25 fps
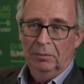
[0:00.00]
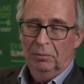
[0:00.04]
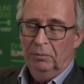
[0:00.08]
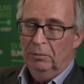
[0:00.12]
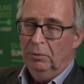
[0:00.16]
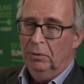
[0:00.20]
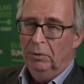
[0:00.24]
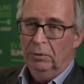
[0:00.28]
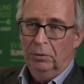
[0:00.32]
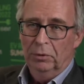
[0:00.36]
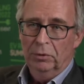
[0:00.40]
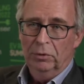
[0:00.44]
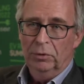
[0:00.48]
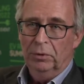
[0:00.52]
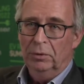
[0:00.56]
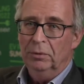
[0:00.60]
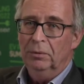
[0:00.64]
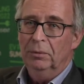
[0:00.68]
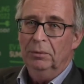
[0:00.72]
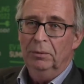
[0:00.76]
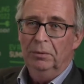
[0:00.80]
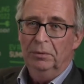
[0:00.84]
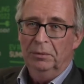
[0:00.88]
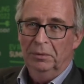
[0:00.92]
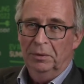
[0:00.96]
Those
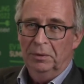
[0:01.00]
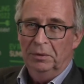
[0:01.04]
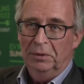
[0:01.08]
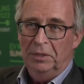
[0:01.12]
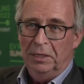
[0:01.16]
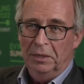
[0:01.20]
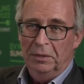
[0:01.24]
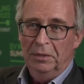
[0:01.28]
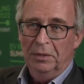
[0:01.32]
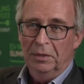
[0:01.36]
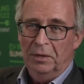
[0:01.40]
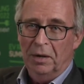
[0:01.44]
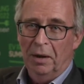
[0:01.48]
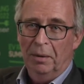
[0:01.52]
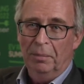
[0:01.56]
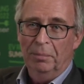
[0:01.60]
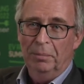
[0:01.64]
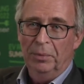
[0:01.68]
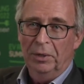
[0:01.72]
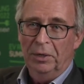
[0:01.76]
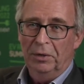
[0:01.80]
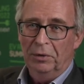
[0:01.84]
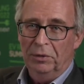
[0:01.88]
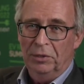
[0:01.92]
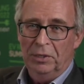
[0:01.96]
who didn't come
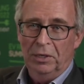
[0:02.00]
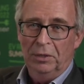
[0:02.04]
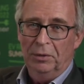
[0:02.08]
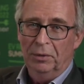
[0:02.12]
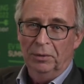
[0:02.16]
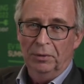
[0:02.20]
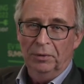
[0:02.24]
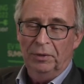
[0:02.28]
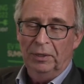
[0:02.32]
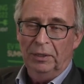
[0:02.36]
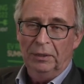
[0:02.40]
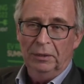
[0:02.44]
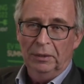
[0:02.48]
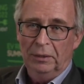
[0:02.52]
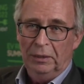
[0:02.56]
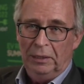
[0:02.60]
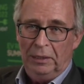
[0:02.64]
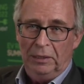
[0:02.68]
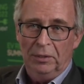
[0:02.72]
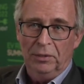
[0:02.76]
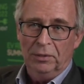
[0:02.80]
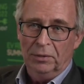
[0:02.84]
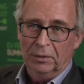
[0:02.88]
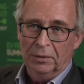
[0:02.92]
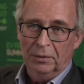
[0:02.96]
because they don't think they
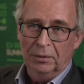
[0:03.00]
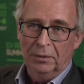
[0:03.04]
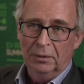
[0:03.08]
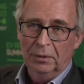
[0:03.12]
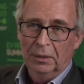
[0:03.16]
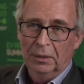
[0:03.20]
need to